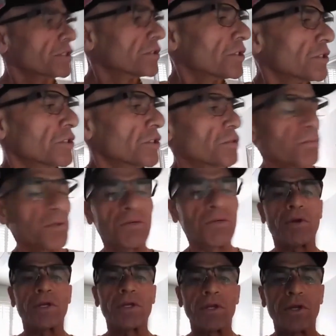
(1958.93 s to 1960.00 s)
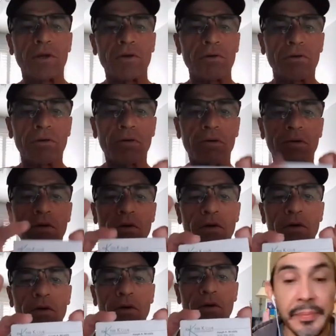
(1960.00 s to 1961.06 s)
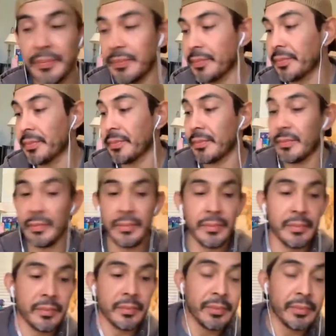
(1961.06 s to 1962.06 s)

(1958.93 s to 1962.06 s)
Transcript: this is me right here. Yeah. That's me.